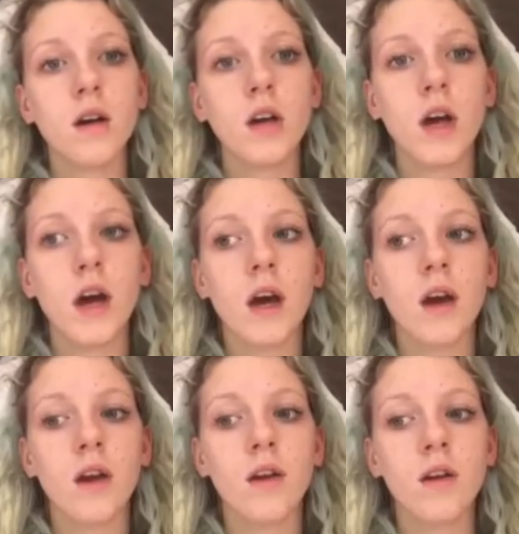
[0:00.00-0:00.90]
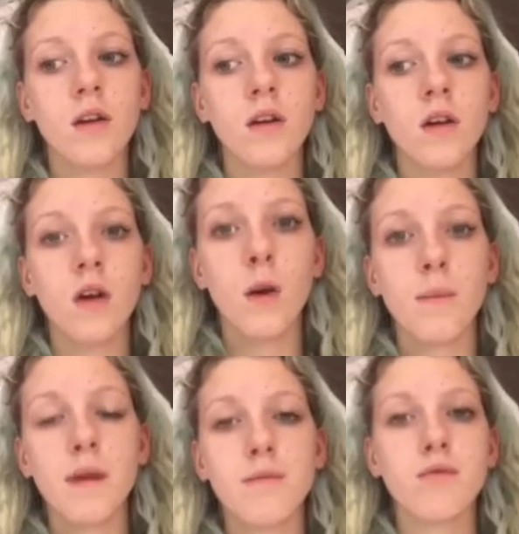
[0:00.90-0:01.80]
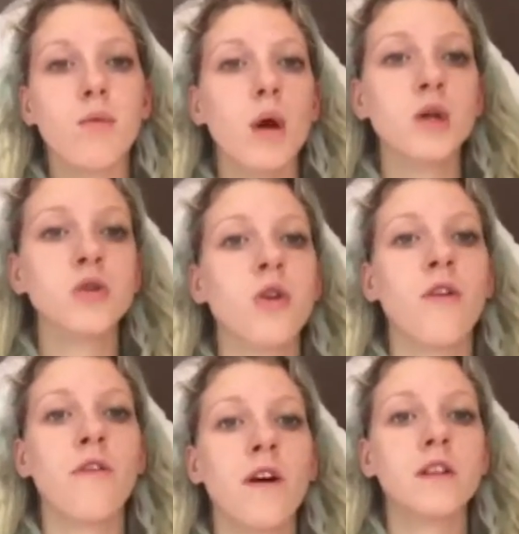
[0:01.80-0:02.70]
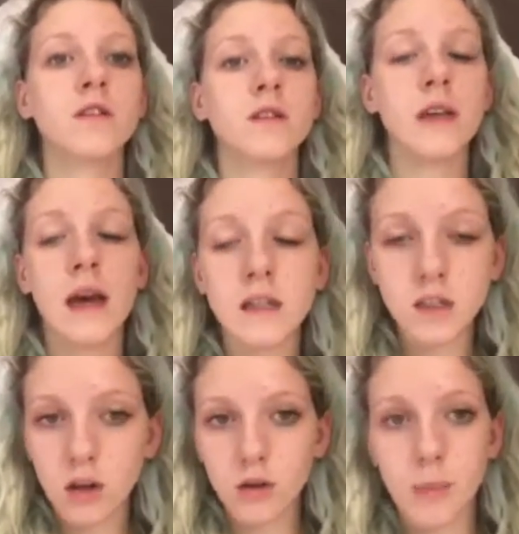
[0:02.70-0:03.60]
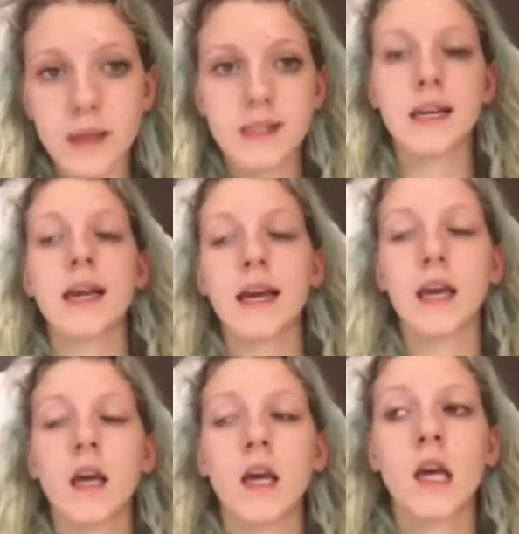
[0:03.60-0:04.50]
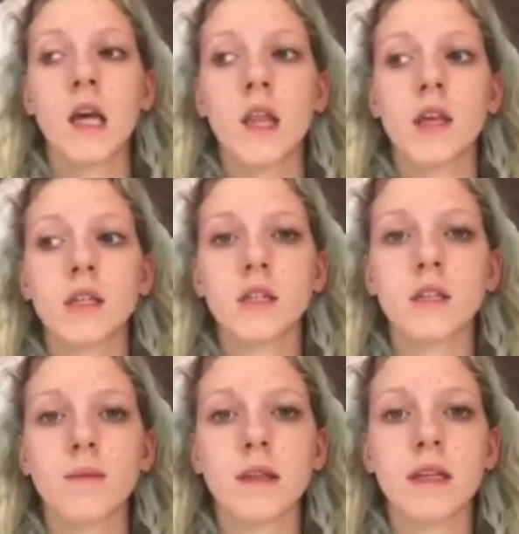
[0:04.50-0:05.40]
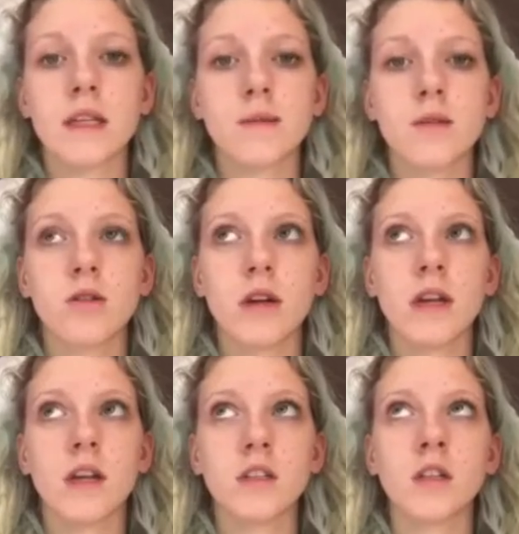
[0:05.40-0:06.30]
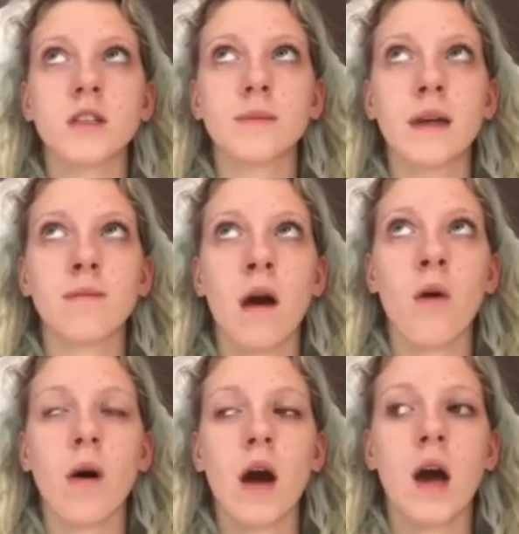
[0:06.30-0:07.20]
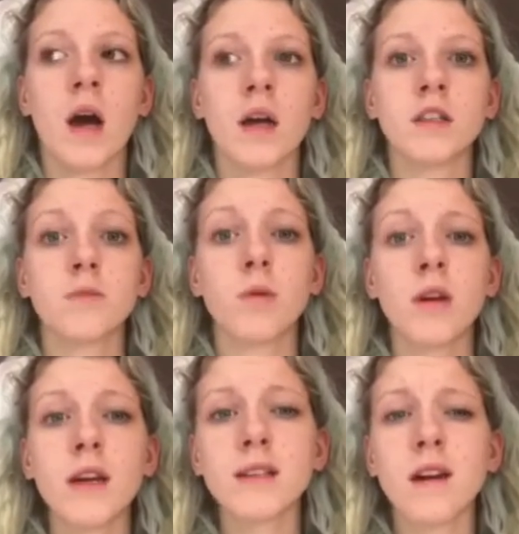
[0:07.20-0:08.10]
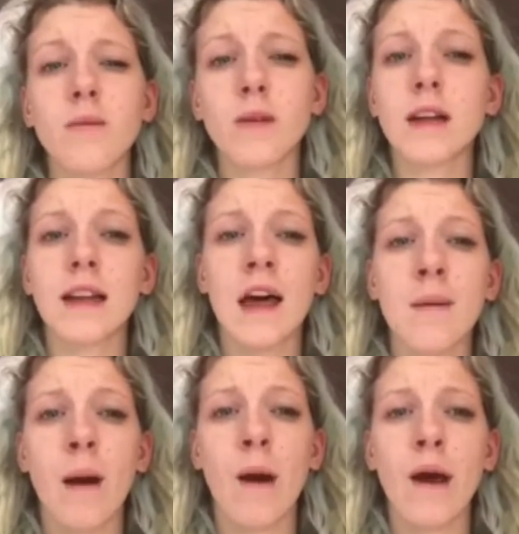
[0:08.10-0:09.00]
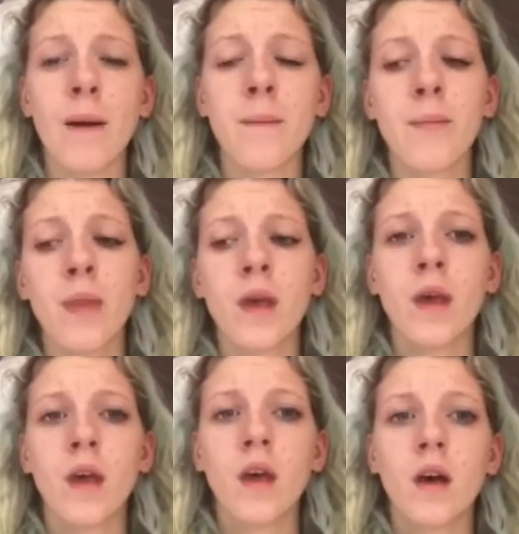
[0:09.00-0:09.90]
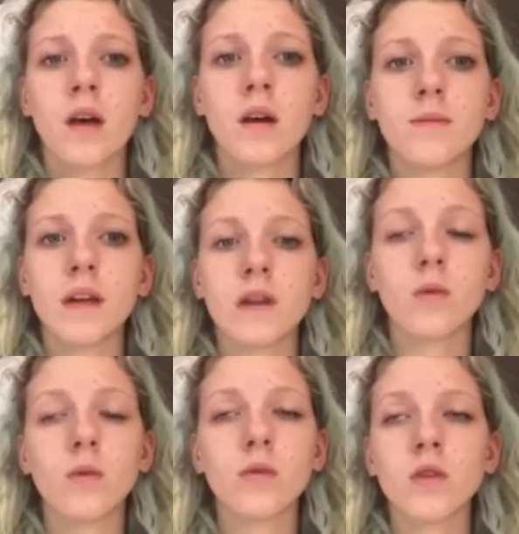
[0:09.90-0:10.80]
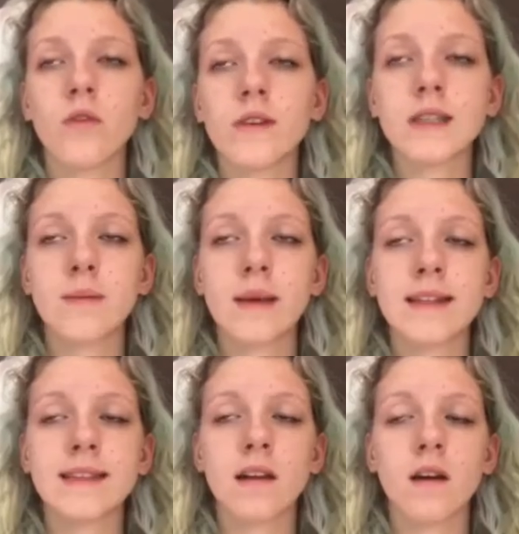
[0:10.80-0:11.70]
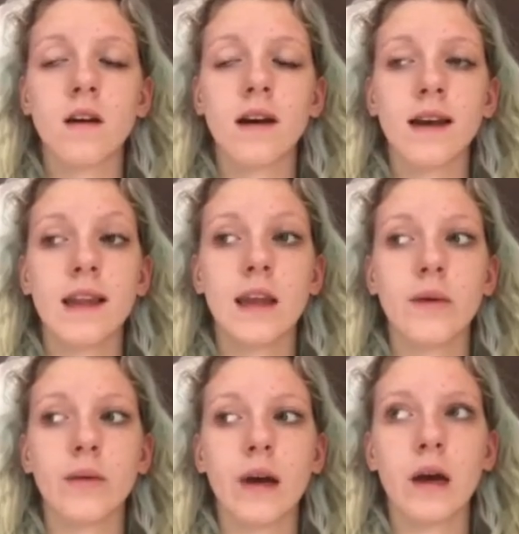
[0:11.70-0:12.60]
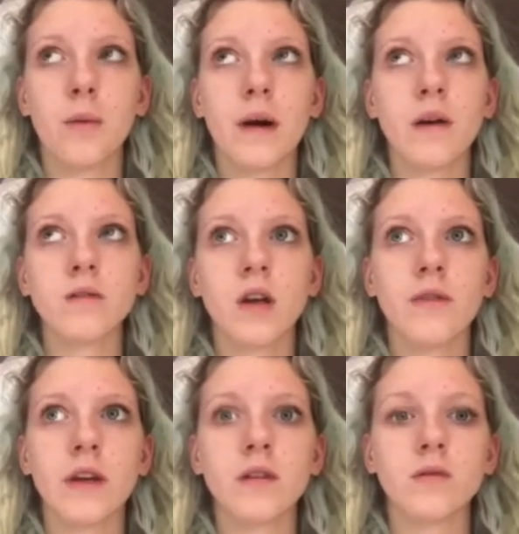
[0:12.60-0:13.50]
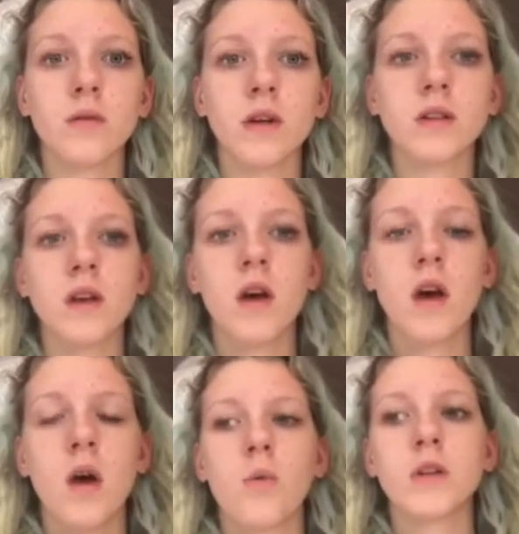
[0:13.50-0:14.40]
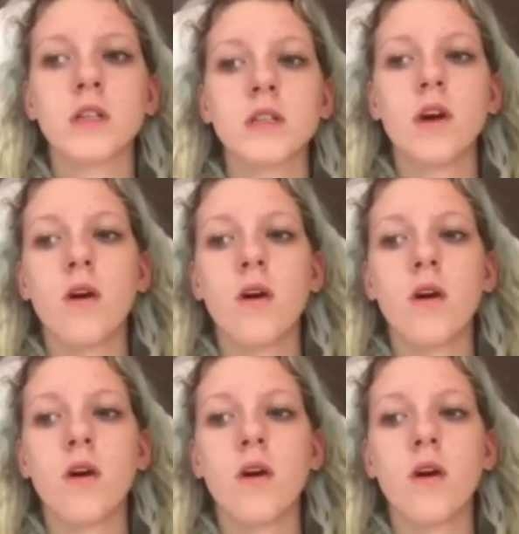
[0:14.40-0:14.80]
can be brushed off and said, oh, you're being silly. This is something that needs to be treated and done something about, and to be honest, I'm really glad about it. And it also obviously means that I can now get help outside of eating disorders, which is the